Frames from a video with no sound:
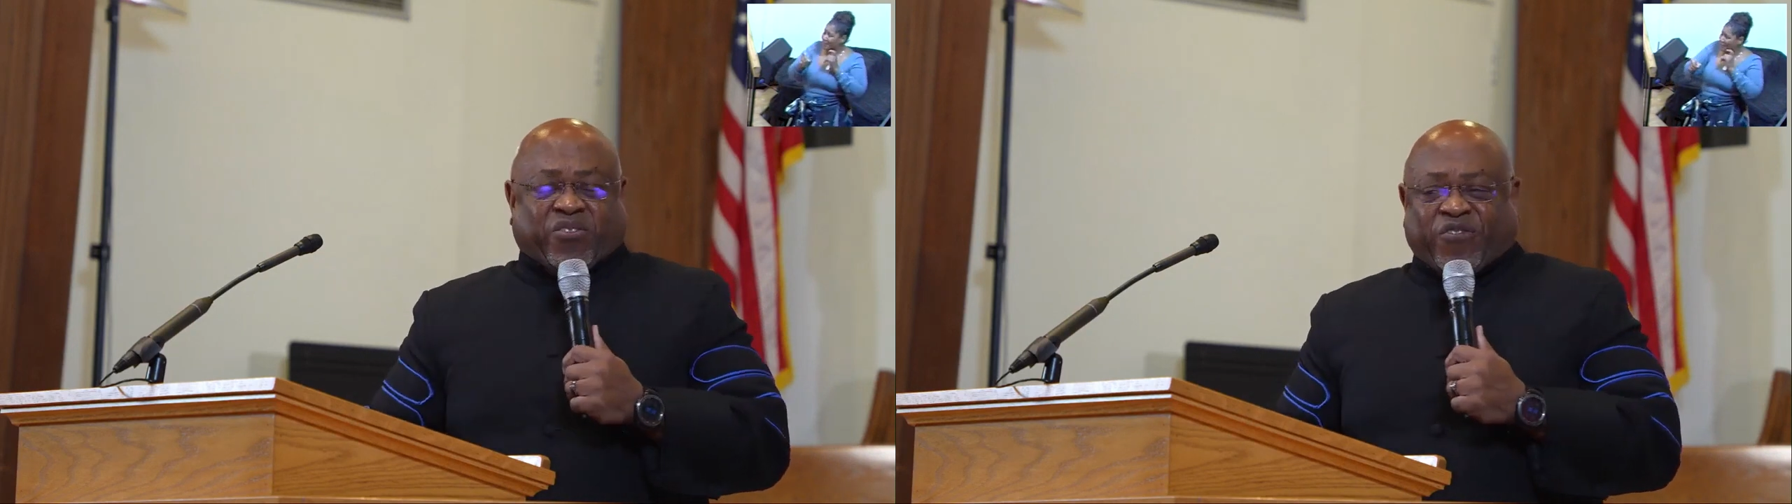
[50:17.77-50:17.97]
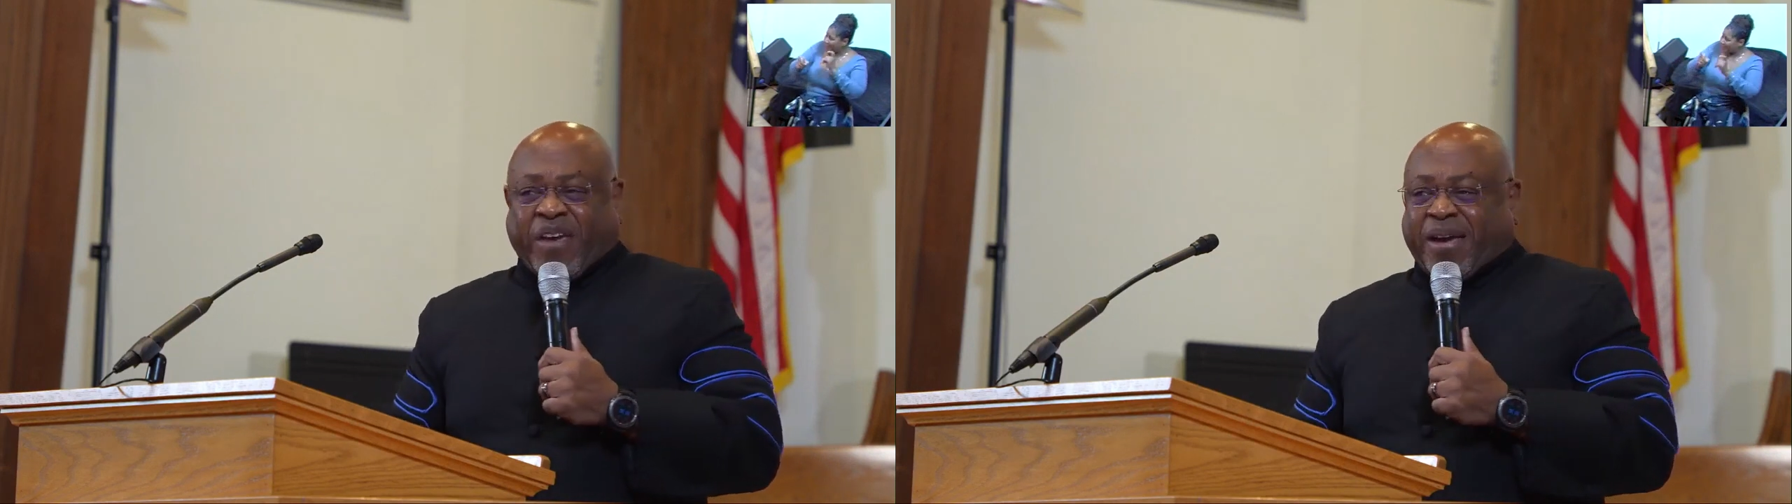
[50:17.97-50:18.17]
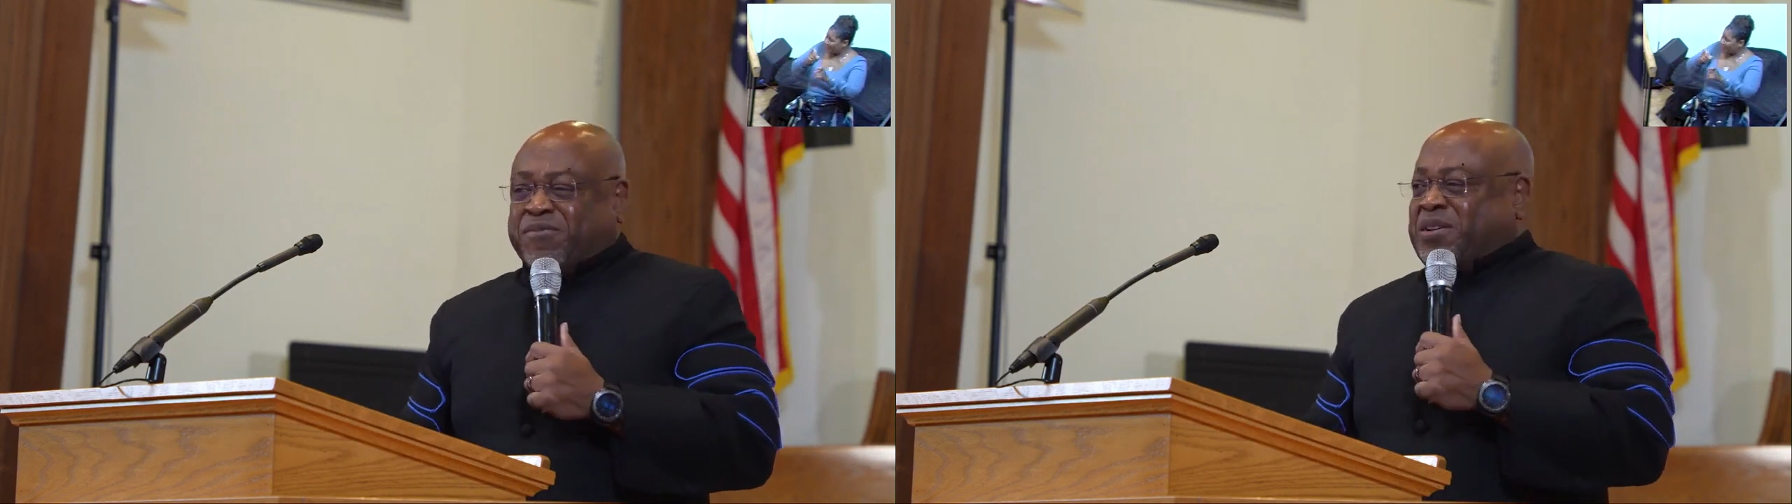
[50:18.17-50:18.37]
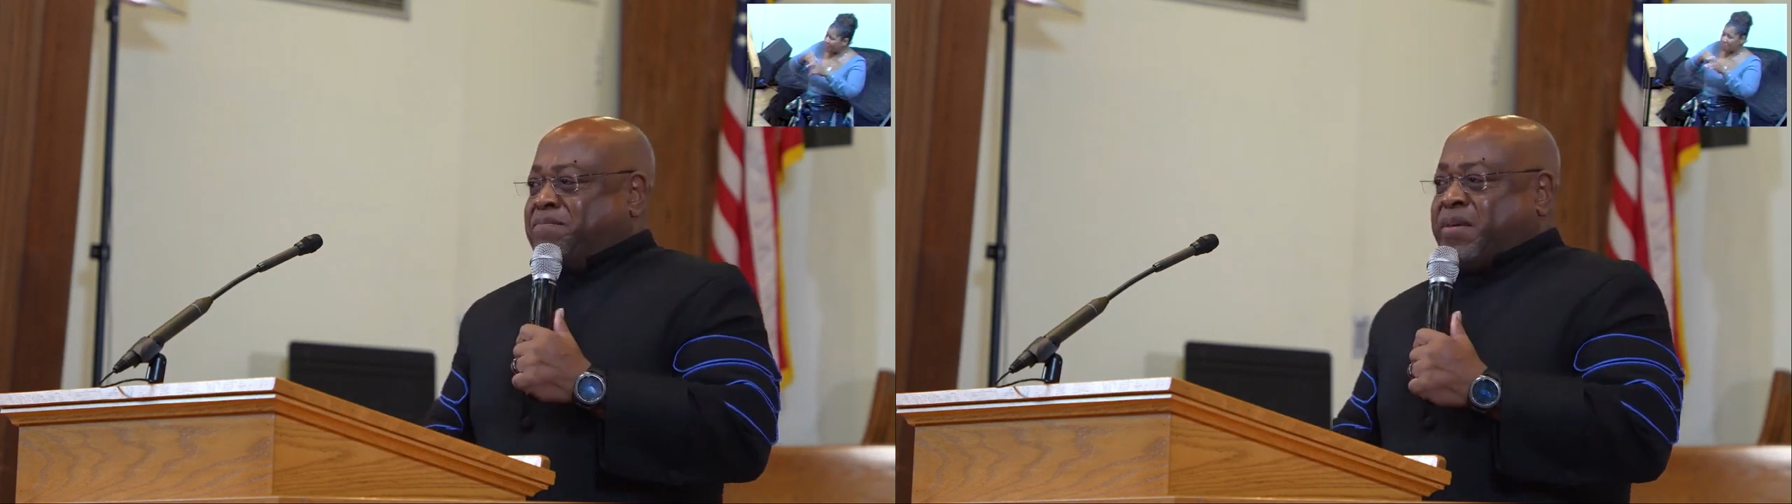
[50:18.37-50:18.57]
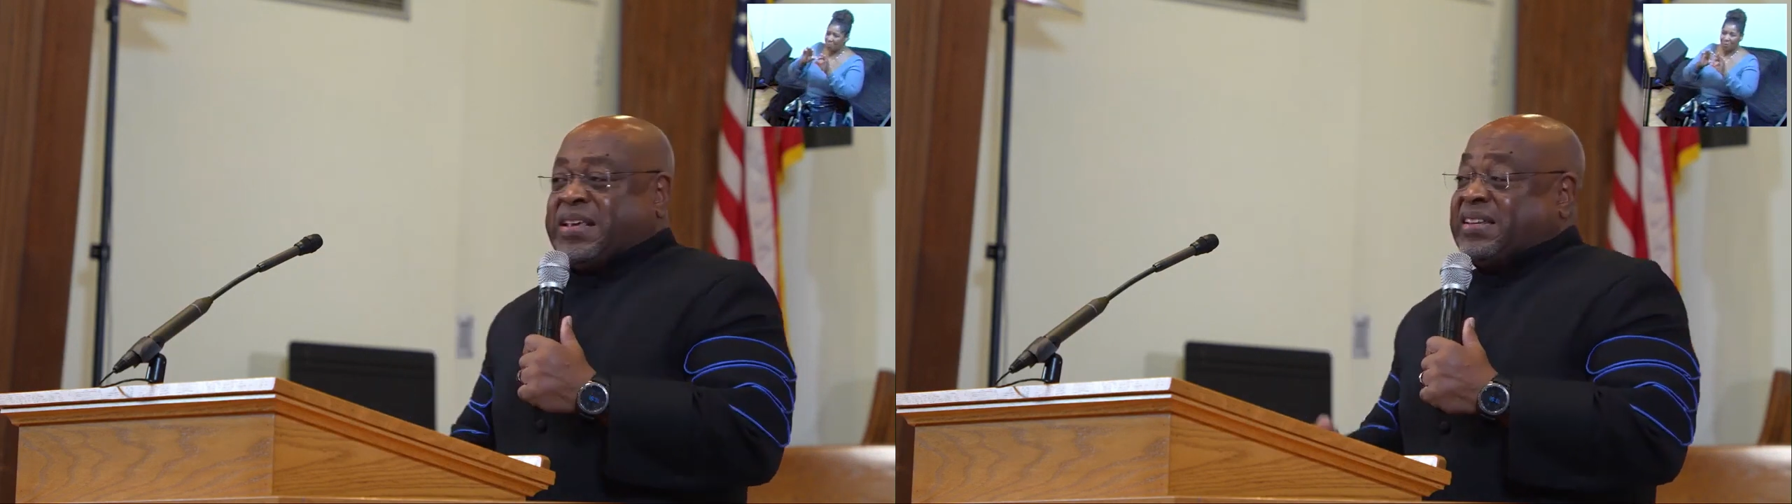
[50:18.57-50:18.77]
family
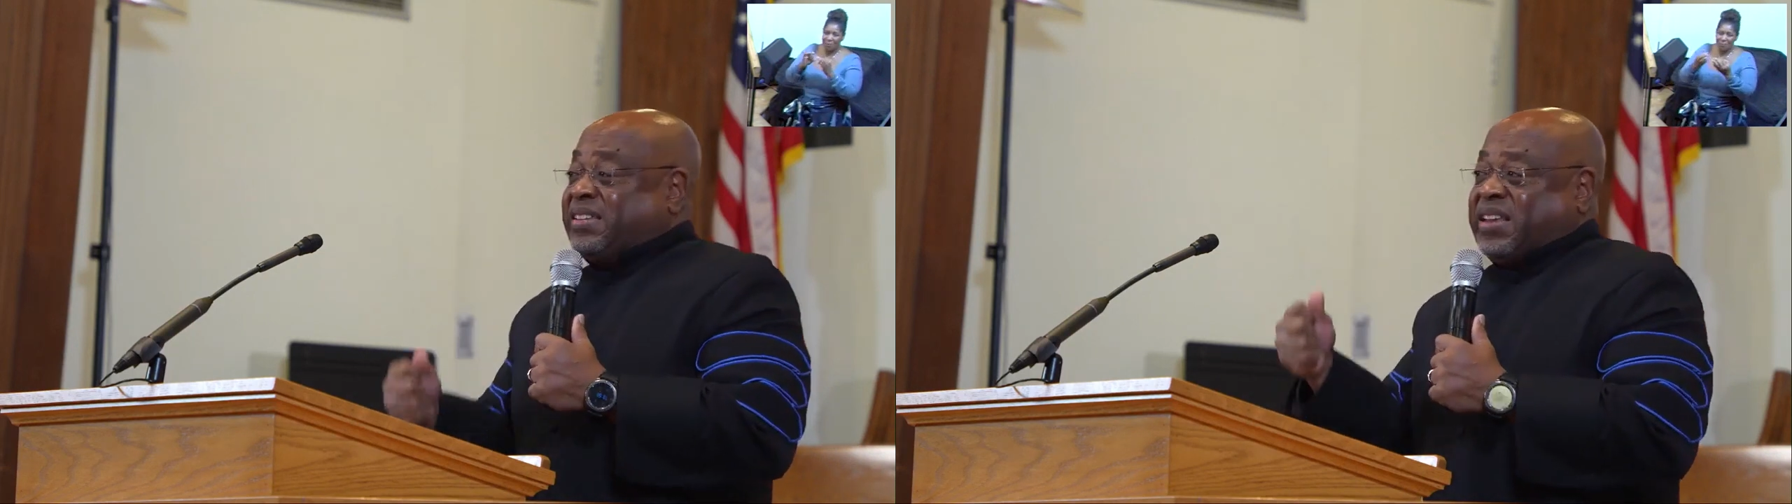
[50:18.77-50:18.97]
meetings,